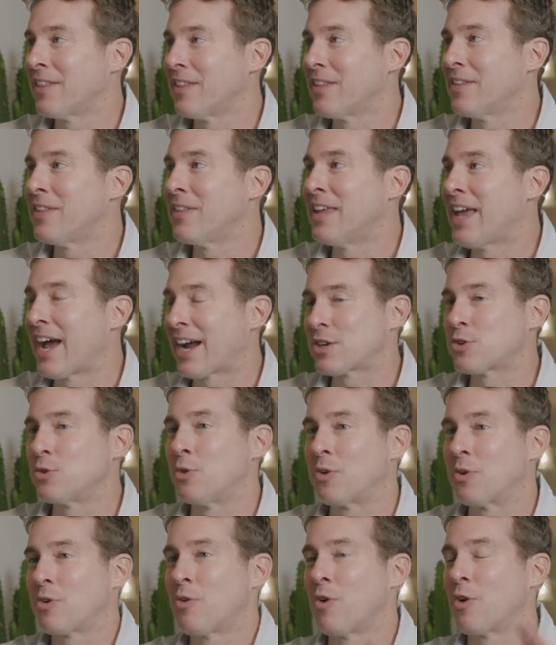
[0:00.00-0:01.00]
the
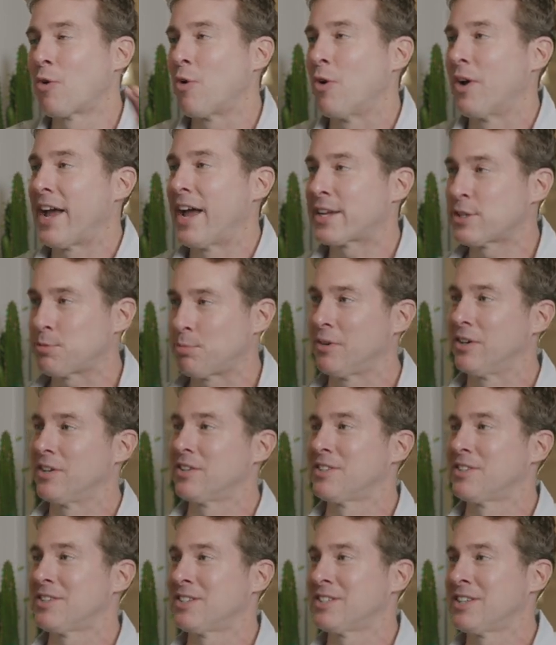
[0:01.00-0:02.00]
actual quote-unquote
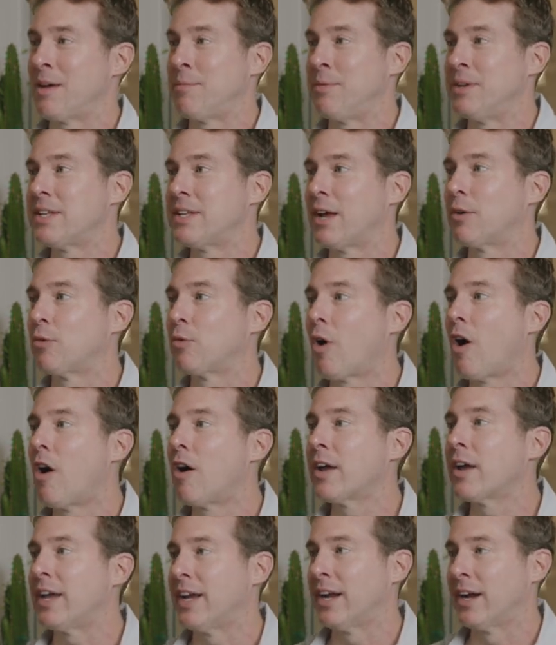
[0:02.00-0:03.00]
experts have been dead
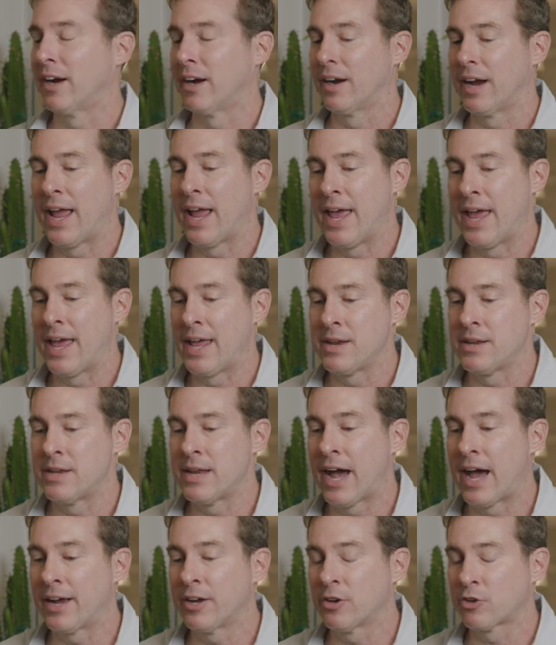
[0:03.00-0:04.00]
wrong here. And
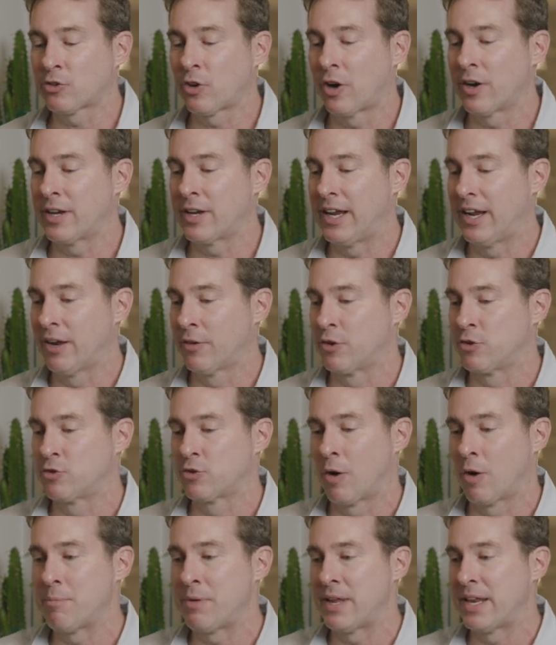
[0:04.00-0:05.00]
now you're starting to hear the
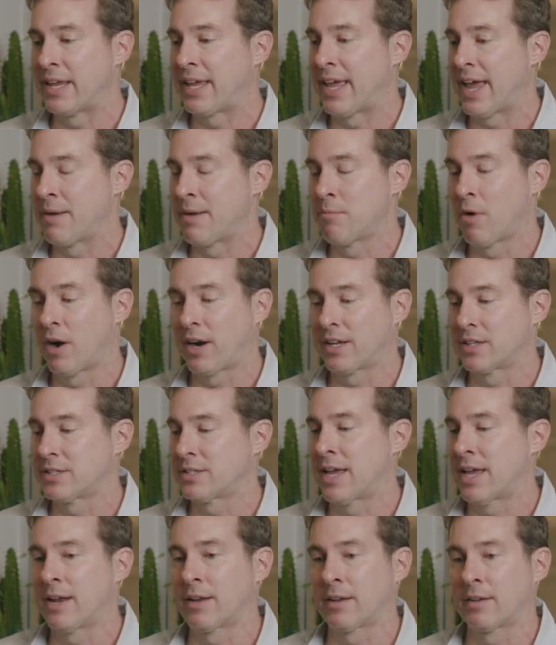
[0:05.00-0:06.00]
drumbeat again. Market's
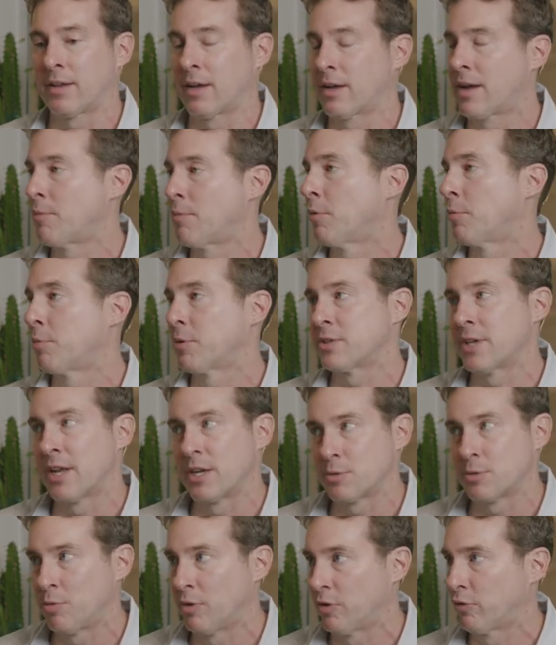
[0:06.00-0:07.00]
down like a couple
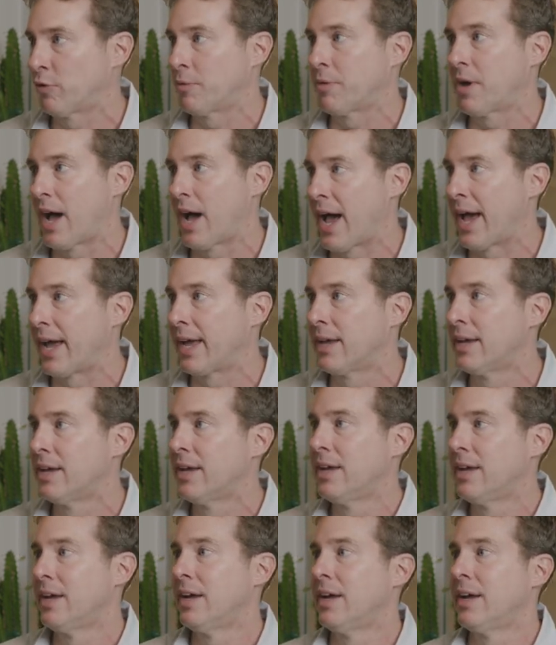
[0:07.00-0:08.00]
percentage points from the high.
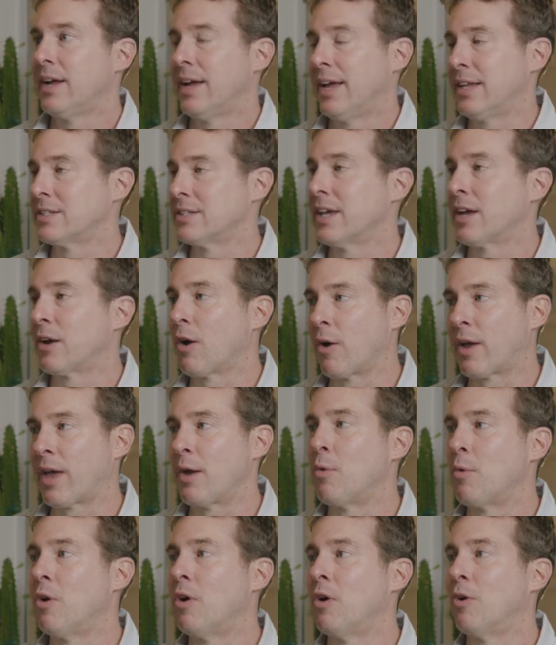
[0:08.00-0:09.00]
It's like,
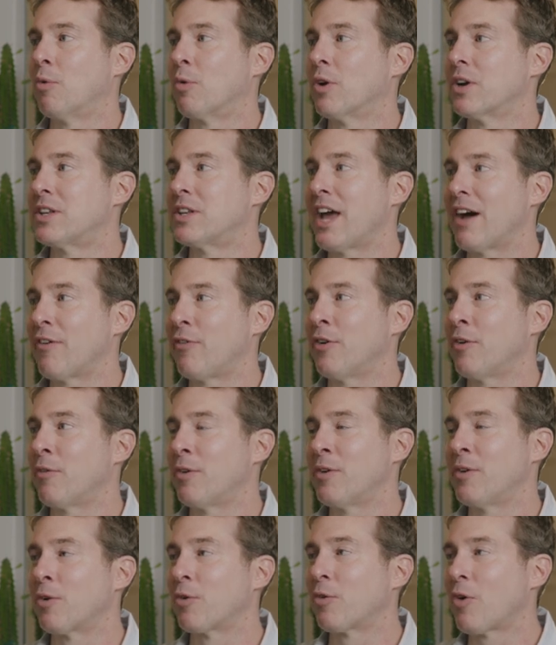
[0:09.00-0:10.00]
okay, well,
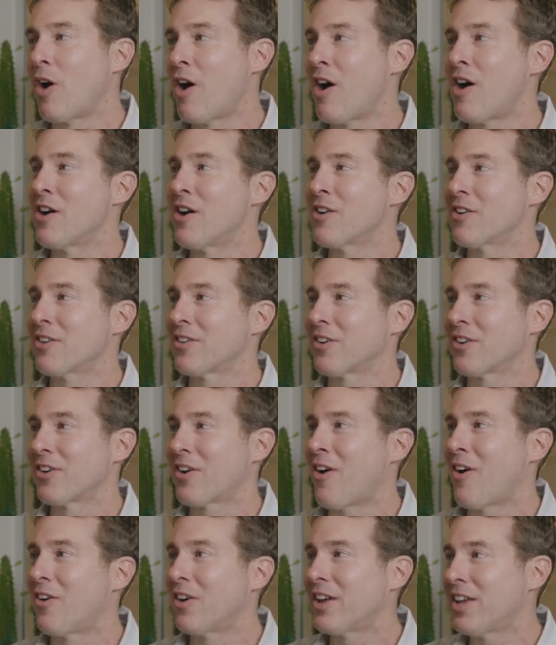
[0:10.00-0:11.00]
we were wrong
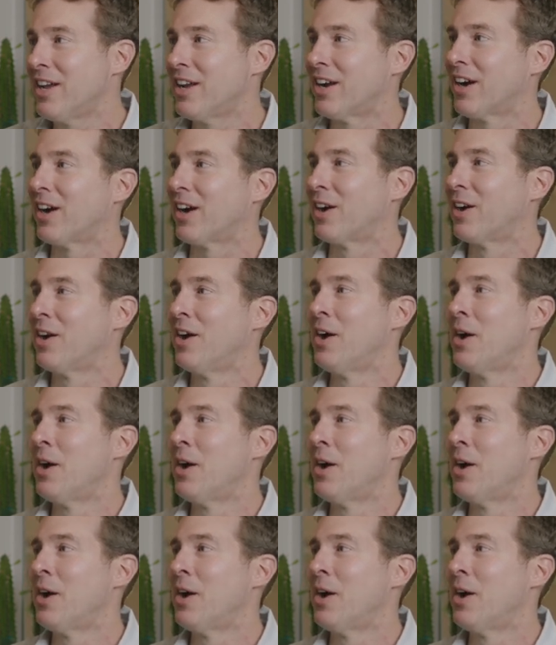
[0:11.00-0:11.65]
all year,